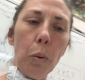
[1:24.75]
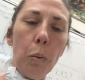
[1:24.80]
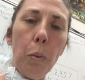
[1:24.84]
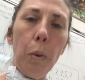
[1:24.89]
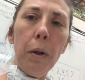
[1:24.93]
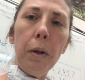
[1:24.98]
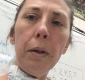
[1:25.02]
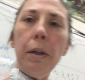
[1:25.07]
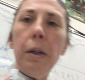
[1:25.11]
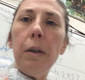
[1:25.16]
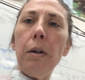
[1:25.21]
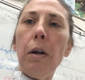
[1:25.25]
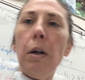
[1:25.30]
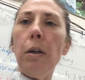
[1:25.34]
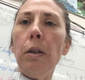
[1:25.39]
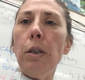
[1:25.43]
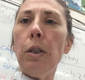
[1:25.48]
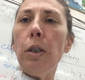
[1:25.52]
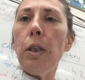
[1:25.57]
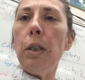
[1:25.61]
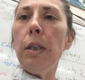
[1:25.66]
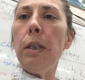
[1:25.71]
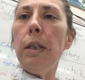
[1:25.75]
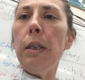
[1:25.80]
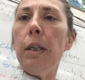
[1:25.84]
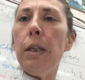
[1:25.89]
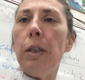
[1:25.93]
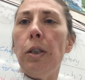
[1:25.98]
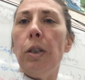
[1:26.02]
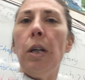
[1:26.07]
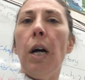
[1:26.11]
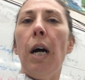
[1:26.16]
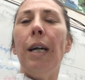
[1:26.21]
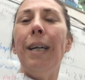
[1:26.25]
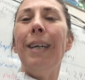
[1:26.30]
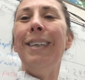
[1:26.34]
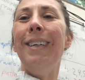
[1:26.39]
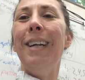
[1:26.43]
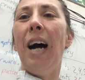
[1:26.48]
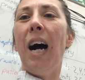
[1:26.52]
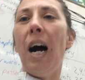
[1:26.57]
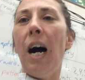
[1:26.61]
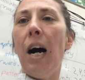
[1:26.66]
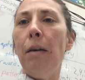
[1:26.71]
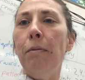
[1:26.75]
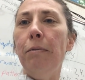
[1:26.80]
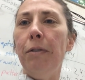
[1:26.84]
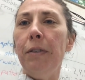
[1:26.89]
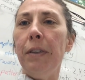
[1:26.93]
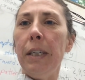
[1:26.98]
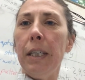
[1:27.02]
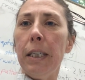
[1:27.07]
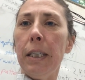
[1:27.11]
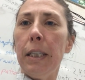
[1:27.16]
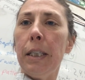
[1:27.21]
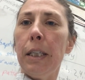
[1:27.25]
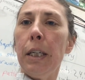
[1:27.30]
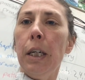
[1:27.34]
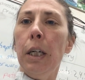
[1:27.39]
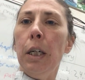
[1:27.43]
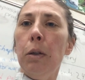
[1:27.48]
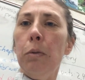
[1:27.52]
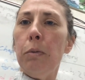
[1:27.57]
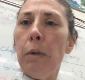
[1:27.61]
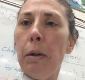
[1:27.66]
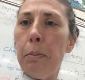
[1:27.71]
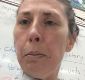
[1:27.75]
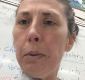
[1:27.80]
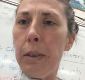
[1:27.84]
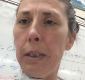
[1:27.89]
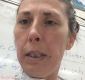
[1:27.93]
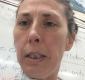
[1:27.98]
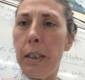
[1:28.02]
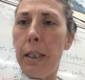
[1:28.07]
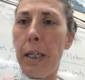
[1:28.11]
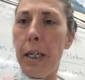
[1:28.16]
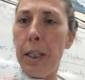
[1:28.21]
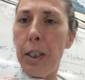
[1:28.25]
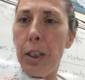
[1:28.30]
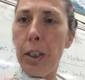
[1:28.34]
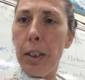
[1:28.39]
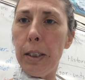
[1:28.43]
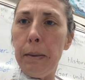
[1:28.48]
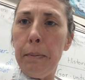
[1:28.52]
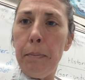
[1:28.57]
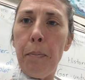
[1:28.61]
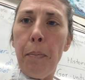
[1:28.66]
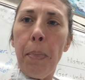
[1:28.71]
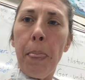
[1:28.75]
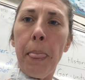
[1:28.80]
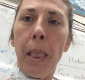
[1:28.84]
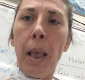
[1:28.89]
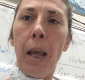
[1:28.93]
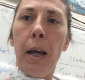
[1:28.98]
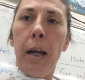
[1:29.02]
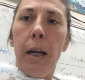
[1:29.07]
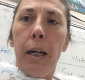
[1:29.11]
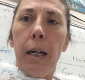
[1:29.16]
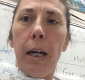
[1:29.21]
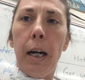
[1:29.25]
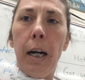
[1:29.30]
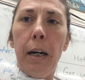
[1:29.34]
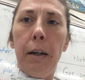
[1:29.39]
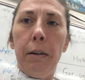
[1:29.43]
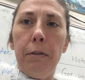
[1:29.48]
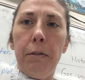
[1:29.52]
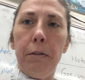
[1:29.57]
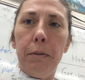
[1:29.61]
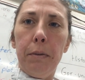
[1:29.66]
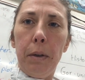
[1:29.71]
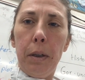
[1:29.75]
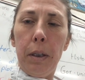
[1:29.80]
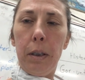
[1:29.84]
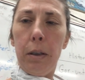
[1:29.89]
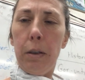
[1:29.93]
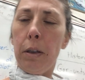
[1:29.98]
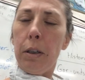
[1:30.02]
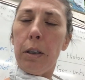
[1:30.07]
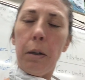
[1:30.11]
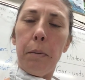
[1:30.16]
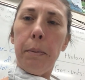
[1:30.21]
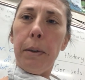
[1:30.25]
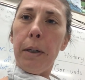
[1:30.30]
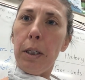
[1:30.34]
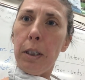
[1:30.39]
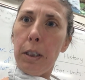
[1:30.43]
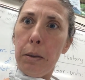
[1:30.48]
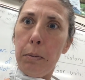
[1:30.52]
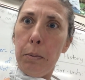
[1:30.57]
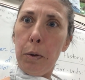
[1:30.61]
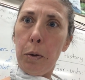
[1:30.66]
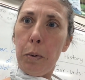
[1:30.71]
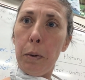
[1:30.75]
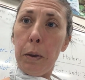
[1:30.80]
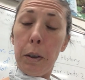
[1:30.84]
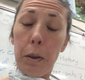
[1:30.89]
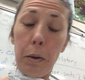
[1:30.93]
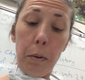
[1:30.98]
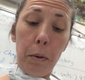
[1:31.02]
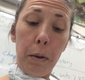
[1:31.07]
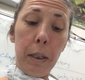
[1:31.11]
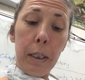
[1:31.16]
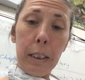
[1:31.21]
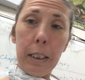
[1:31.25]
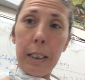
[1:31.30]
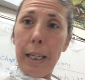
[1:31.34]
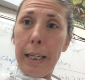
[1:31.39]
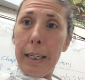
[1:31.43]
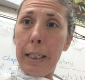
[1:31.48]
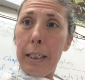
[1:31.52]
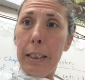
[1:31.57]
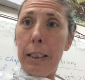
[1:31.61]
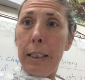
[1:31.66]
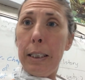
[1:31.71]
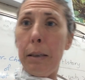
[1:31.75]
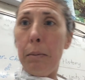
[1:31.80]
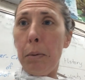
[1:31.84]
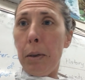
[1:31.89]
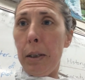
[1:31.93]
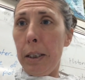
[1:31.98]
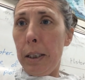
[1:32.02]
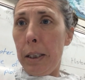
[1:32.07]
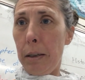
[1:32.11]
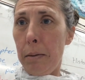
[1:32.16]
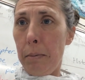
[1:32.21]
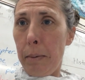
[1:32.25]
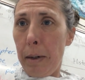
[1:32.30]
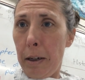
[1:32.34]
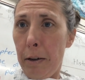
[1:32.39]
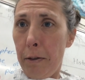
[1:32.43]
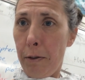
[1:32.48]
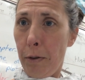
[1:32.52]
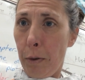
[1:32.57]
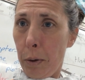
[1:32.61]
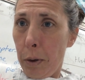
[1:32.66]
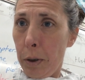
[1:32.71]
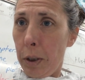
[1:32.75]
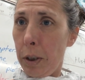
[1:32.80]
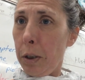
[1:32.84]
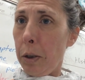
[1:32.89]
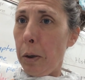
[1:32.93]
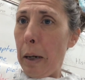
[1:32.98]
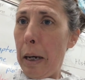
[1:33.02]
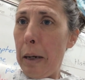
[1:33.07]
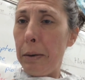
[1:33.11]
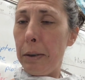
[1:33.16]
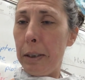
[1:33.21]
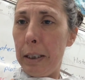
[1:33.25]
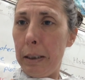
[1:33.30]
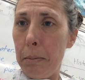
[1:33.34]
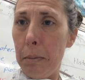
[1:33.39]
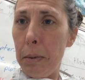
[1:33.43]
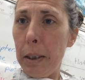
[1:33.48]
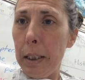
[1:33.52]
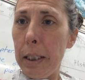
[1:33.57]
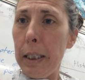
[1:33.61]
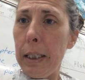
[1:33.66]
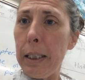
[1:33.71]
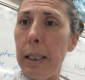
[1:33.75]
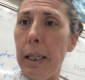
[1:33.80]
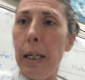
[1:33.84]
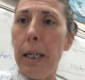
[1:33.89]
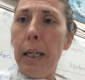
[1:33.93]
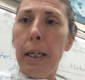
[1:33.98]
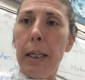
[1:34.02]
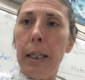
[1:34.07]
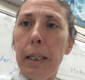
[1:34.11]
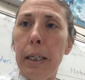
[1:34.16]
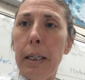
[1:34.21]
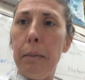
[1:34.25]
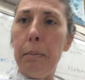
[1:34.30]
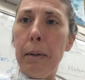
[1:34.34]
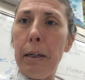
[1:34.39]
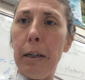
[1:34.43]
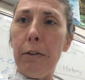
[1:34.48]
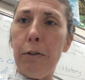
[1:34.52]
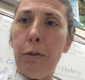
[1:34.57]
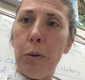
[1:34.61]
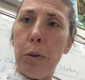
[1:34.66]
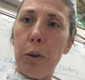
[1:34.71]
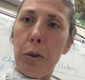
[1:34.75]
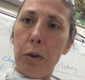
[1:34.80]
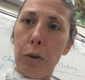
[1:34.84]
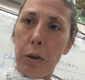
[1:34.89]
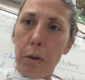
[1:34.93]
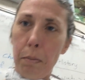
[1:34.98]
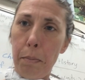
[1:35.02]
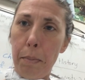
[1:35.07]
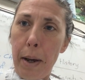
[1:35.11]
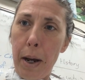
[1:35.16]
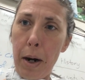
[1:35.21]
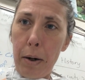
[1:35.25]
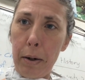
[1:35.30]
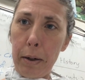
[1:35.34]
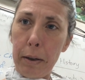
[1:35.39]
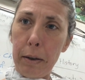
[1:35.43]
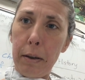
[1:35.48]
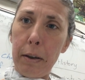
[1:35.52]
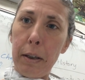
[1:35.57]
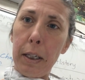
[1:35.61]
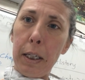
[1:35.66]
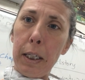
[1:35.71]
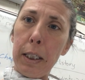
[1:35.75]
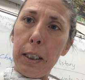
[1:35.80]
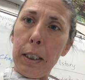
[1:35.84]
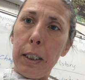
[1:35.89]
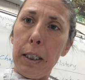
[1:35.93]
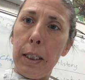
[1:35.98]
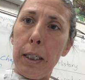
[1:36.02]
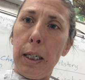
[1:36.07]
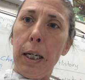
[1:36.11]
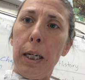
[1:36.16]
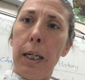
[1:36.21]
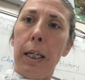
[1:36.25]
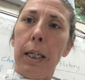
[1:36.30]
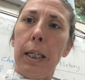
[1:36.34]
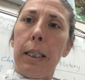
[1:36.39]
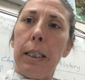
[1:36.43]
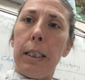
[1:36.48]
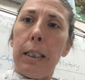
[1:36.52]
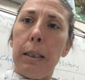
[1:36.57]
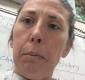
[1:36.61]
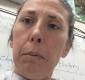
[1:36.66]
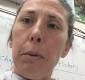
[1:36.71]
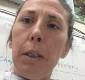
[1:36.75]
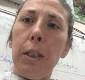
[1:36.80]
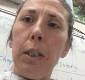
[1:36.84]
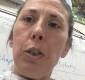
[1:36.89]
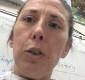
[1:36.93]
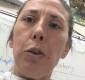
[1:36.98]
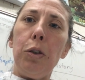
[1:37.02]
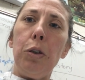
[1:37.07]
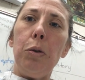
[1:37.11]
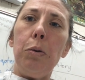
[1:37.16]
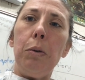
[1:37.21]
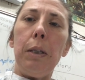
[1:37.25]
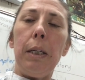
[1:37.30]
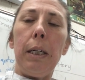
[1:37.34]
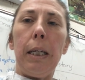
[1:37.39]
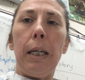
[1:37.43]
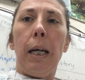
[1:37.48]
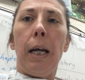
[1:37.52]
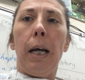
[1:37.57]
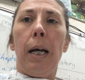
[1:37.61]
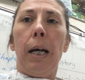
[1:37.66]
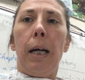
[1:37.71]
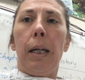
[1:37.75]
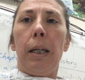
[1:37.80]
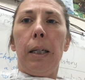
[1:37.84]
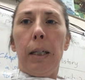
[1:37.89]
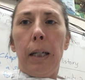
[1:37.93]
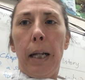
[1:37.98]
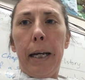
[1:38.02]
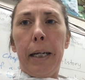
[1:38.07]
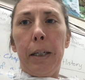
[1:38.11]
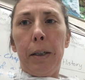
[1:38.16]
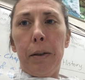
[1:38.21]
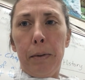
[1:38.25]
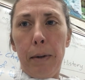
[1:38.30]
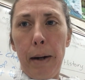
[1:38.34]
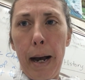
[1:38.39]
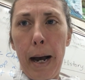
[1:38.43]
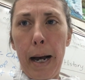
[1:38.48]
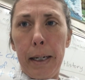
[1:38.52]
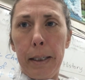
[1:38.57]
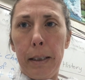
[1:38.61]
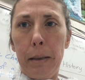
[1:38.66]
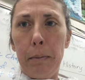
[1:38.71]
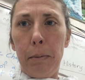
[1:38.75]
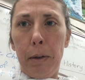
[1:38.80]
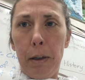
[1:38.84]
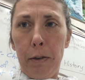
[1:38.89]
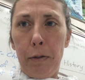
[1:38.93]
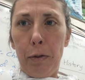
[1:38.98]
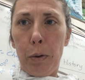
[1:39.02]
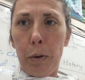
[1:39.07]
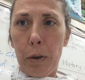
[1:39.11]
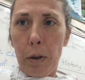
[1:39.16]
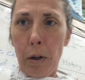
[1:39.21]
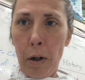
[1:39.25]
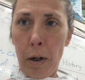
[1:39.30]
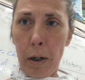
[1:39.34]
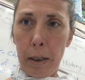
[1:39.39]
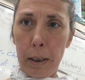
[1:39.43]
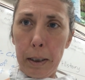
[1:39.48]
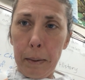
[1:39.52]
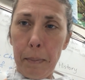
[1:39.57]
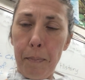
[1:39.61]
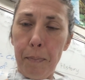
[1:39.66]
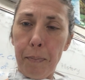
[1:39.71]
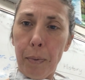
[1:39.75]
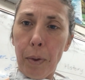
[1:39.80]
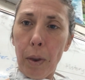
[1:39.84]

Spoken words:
where there's not an obvious representation of a comparison between two things, like in similes and metaphors. You know how similes and metaphors are comparing things, and similes are using like or as, and metaphors aren't.